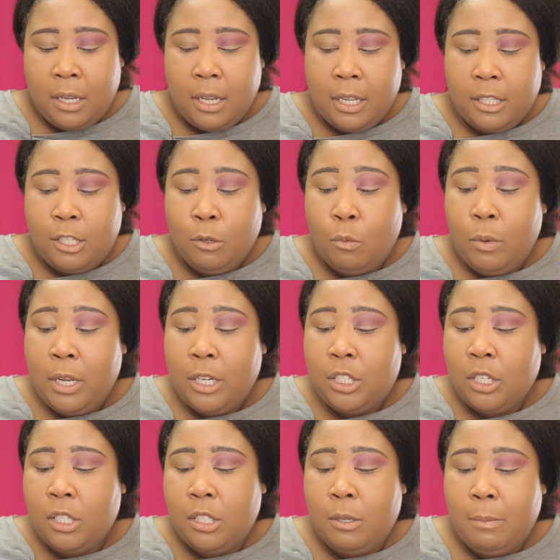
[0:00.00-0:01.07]

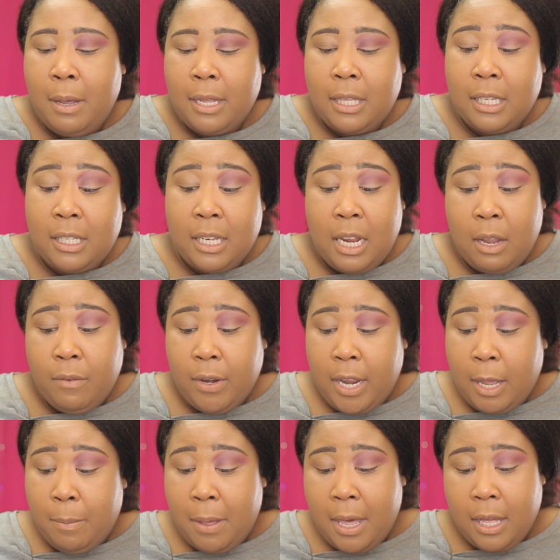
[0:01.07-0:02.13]
intuition to make this an
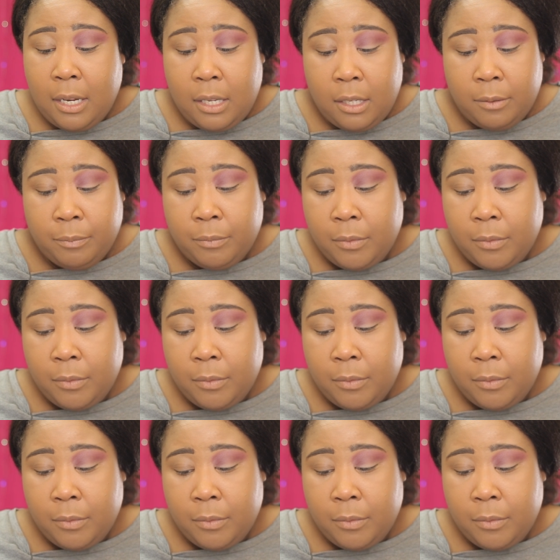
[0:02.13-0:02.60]
everyday palette